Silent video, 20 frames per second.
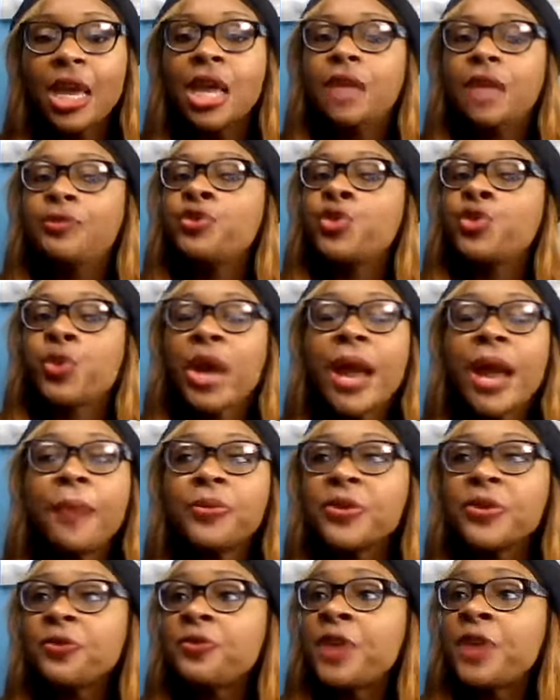Draft the
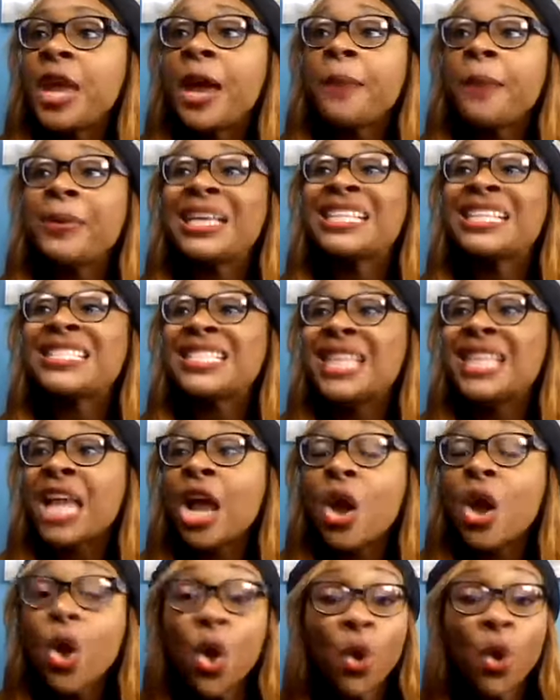Fab is now
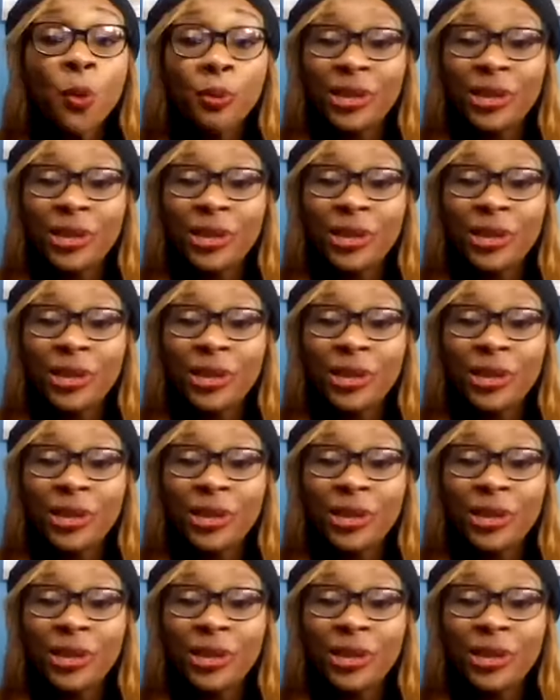open.